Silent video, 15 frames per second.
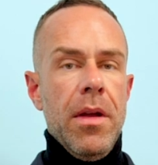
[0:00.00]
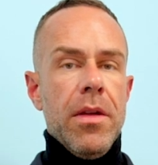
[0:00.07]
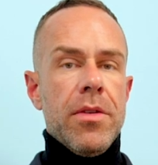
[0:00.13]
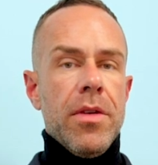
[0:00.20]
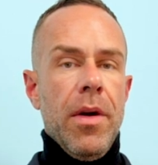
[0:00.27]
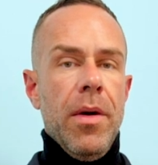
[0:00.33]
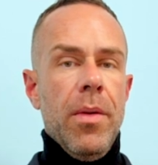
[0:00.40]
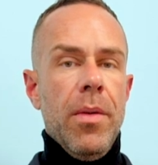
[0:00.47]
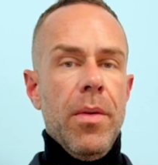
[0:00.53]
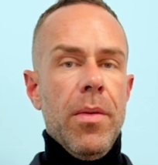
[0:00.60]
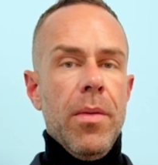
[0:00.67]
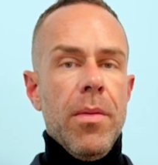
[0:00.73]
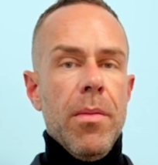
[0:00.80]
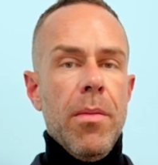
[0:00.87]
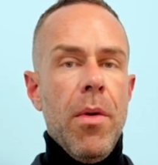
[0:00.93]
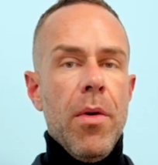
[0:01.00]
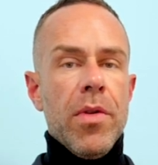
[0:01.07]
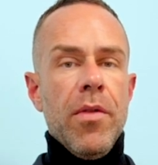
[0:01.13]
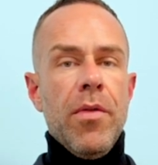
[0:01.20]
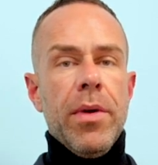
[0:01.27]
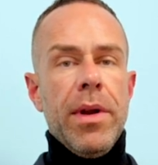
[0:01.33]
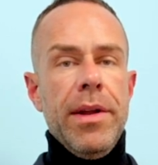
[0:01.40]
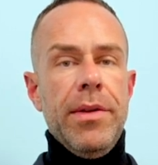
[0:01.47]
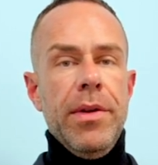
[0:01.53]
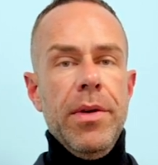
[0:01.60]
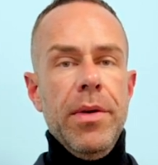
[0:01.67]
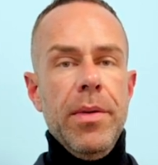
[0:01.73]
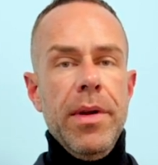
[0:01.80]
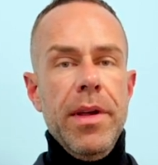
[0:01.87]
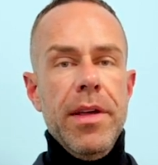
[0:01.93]
So most of what I
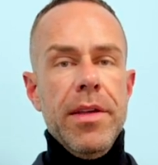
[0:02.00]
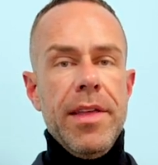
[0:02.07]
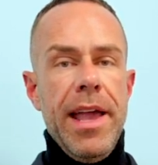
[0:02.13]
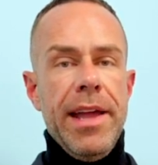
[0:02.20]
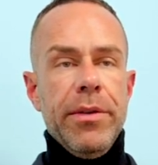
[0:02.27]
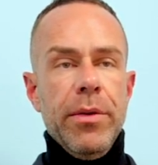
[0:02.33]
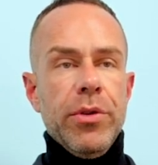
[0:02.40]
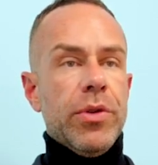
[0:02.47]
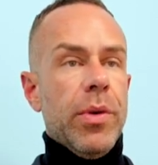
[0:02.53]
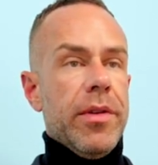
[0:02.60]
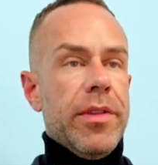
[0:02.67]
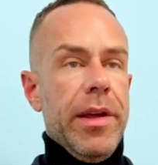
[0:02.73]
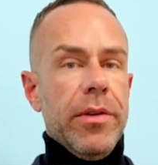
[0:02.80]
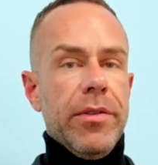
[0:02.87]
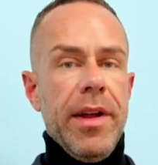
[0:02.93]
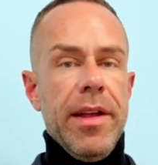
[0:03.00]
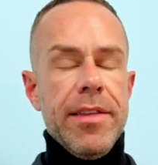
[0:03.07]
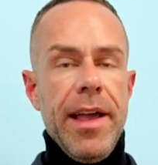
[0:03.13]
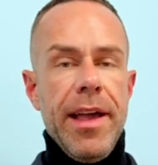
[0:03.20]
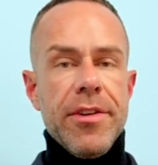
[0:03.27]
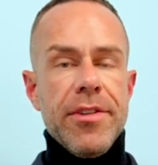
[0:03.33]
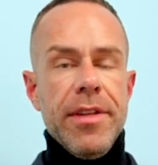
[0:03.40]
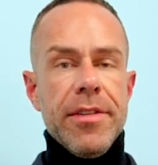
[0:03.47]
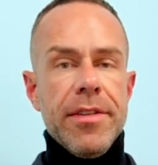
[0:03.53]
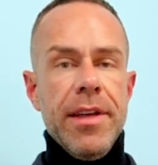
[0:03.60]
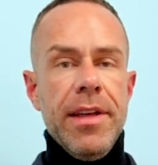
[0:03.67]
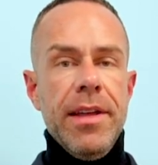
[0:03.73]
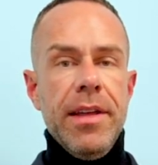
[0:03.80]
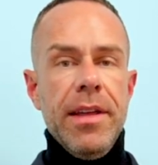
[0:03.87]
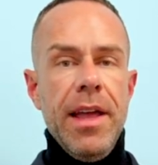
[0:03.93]
do is handle short sale transactions.
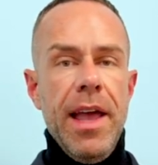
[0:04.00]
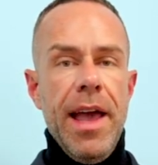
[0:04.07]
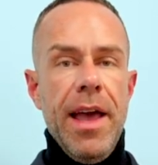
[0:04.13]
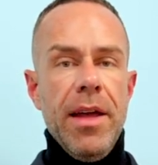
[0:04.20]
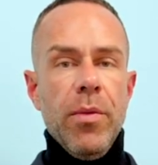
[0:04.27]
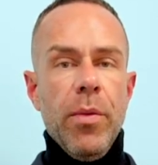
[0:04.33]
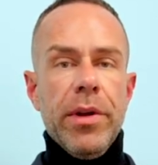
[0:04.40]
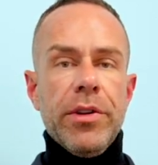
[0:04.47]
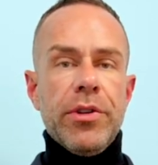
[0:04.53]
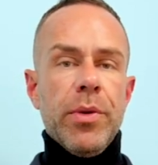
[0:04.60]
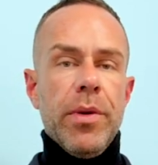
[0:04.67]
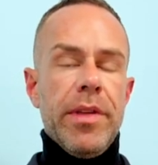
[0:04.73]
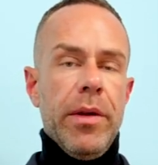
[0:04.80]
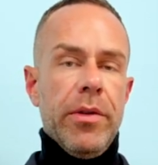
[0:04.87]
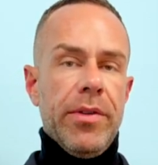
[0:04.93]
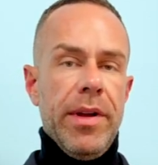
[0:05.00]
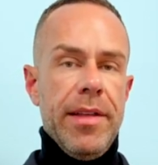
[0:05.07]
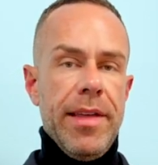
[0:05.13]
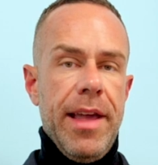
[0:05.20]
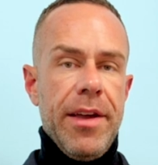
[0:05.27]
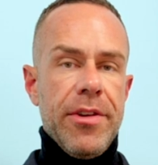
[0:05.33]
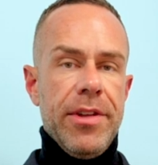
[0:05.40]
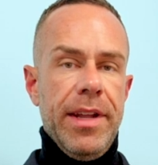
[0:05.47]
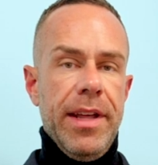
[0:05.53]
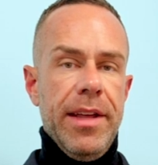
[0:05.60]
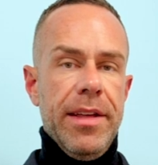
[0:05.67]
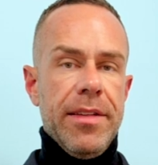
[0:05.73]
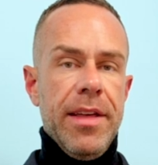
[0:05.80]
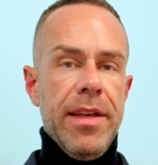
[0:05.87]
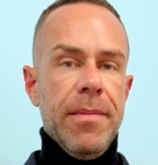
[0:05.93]
And what a short sale transaction
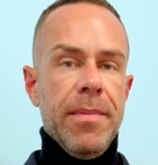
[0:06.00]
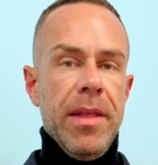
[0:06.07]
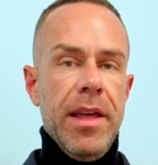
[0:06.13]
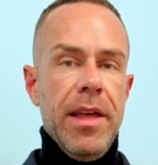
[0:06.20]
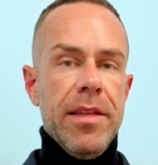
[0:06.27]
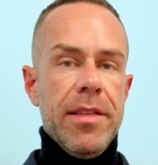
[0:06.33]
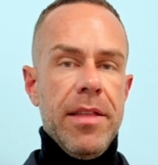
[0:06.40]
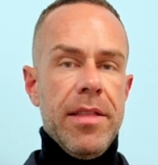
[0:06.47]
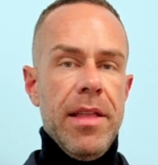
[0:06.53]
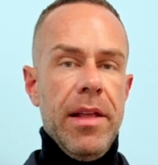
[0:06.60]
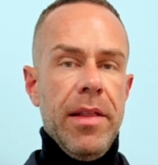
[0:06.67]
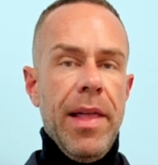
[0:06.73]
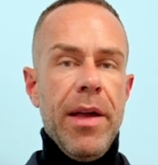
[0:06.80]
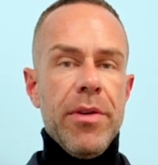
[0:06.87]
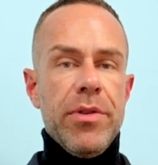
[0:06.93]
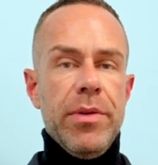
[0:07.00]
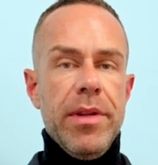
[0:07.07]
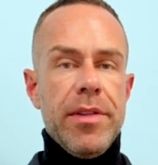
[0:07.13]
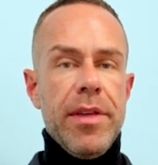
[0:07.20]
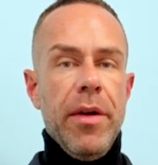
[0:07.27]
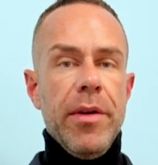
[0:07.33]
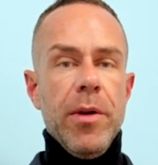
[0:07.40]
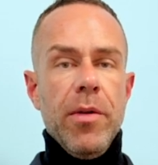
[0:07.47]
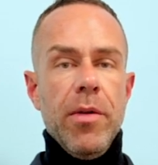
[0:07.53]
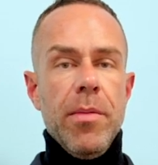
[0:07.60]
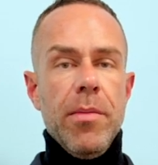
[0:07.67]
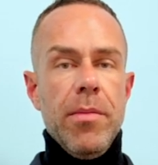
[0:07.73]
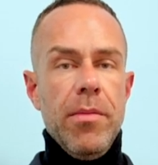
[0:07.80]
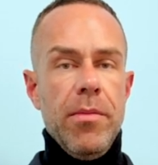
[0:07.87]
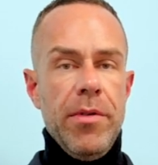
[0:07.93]
is, is it allows you to sell your
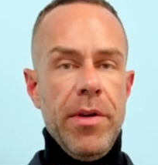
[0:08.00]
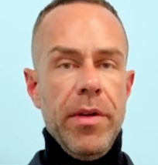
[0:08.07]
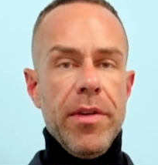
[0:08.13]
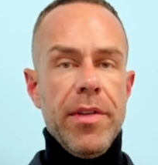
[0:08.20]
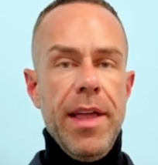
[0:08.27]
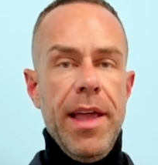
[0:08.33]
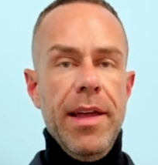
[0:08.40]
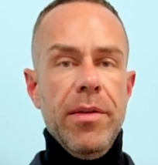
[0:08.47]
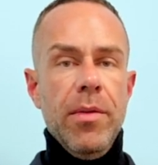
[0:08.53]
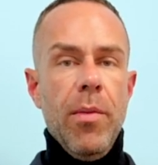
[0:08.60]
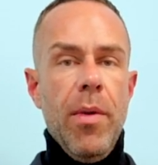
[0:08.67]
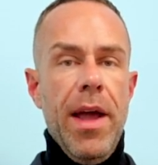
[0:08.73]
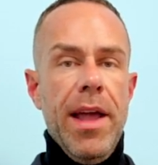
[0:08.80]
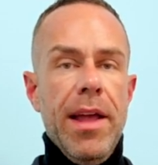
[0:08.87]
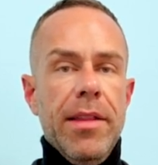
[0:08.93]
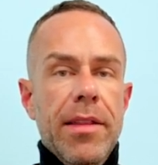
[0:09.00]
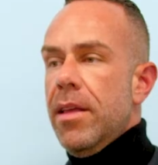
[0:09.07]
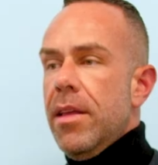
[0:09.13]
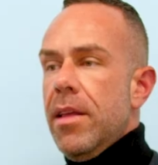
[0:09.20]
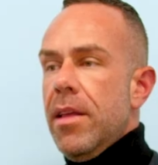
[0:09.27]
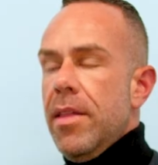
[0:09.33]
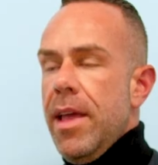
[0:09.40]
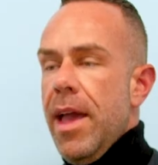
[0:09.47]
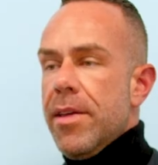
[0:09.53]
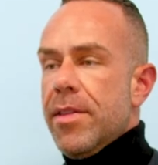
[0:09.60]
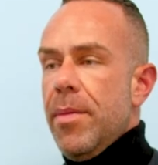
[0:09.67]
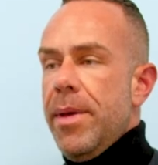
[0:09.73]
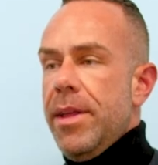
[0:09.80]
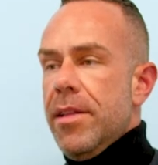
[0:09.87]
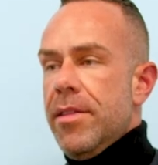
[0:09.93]
real estate when the
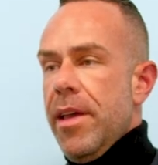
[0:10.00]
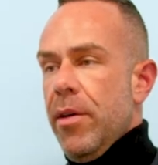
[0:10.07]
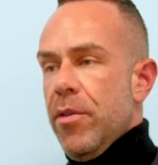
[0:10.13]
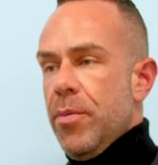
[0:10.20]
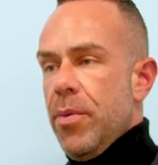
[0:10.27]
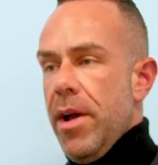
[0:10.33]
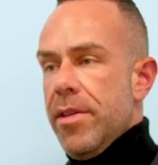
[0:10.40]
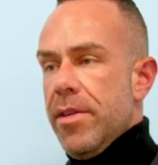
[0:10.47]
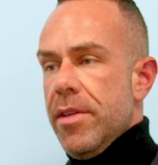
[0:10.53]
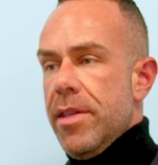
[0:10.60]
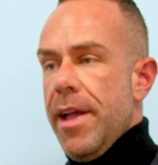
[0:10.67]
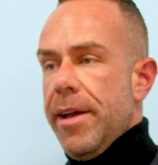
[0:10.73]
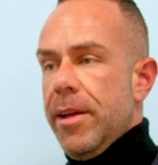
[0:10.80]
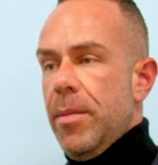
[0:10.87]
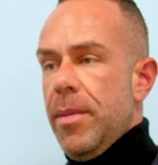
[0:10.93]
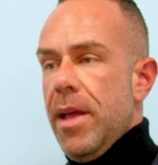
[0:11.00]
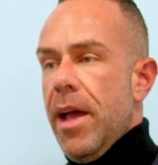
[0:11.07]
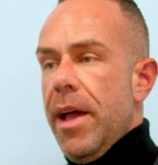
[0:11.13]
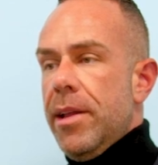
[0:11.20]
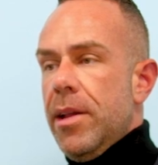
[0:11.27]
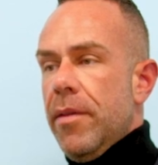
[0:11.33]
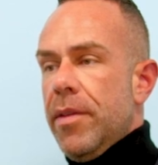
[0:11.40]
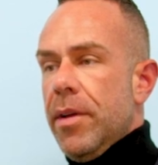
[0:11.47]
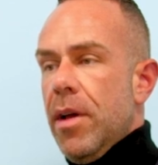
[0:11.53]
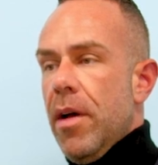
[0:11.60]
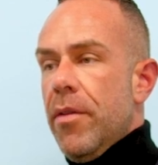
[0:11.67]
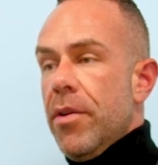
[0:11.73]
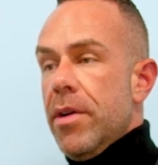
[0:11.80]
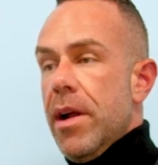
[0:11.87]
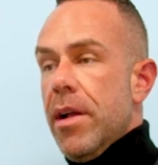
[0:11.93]
estimated sales price is not going to be high enough to
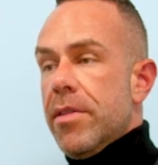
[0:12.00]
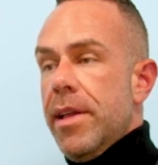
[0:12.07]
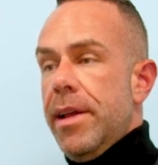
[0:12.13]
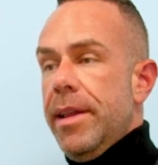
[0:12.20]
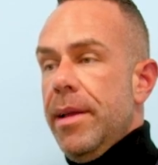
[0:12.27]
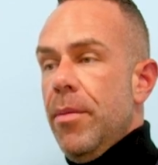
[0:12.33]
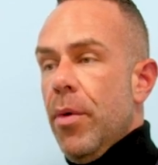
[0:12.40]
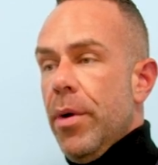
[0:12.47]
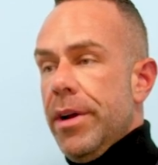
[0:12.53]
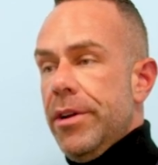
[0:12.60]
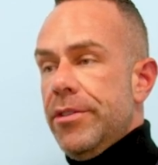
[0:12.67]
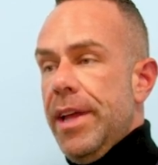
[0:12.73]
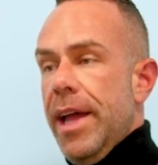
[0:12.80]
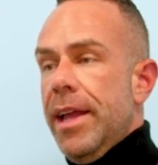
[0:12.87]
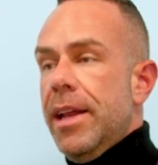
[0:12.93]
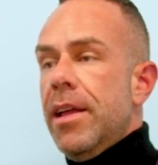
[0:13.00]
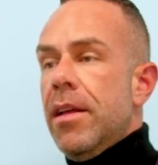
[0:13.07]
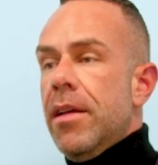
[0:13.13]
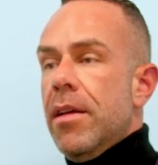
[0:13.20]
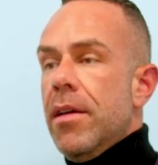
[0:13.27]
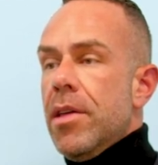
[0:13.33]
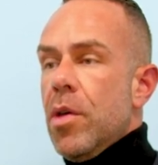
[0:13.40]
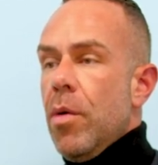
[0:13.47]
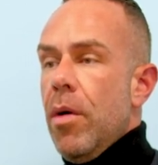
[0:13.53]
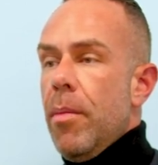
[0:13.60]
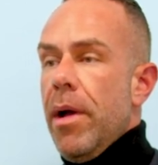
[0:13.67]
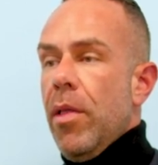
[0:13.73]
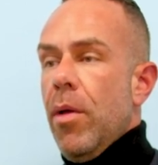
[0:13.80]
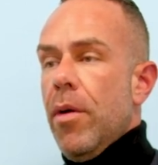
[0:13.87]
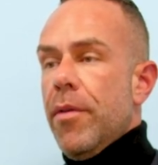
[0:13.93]
cover outstanding mortgage debt. So what
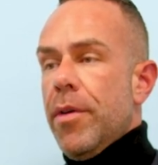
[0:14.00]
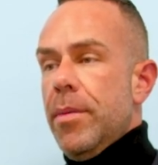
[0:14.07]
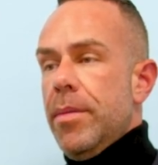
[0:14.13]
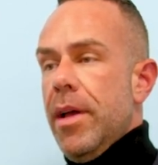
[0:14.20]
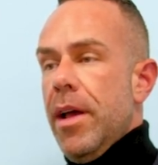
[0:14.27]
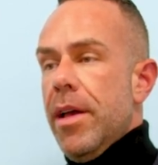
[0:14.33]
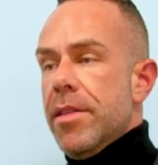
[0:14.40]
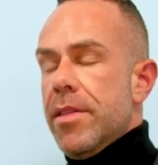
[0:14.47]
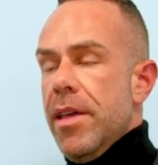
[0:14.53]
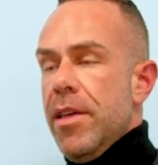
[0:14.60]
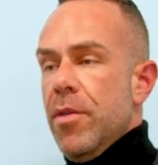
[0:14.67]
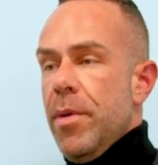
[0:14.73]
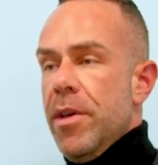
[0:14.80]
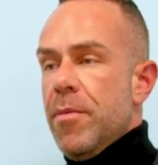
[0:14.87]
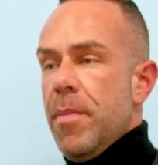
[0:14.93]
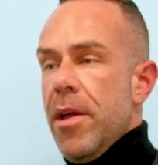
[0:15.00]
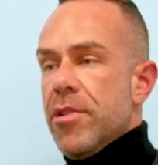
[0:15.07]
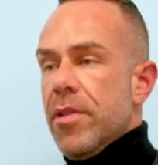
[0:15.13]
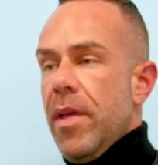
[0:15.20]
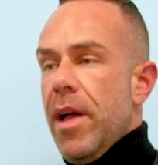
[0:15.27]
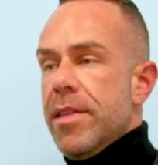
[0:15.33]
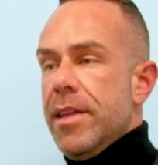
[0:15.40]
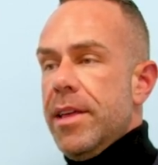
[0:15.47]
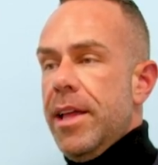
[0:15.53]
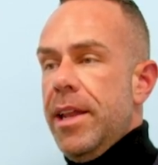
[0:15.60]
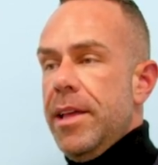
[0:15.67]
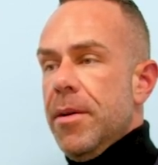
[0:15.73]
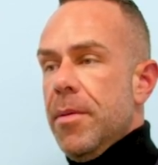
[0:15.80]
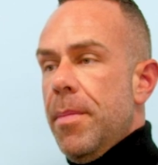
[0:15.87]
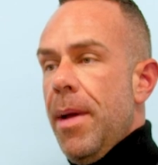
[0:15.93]
my law firm does is we specialize in
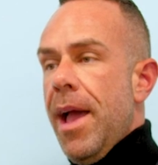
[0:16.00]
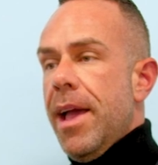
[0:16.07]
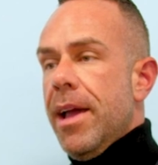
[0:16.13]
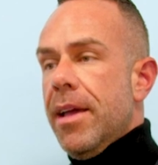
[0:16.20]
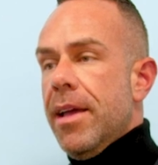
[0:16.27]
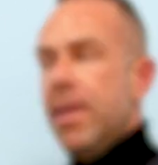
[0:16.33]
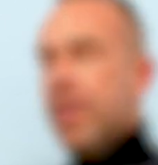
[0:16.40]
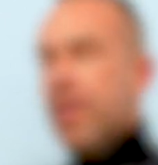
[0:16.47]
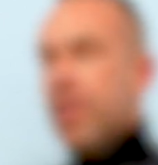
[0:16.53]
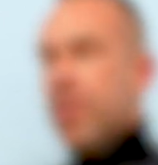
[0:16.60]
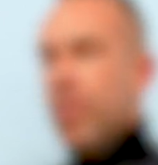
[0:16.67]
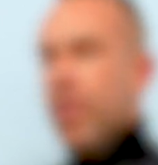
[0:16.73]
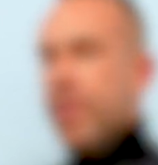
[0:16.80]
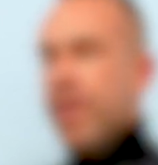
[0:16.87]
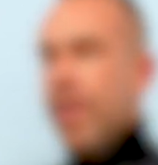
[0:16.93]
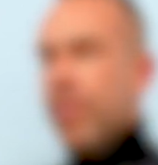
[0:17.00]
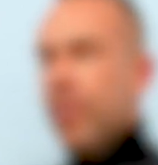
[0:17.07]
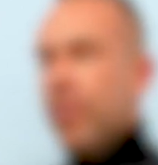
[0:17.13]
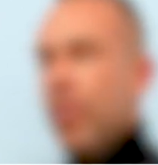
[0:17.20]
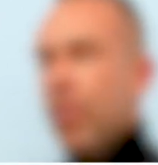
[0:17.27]
getting your bank to accept a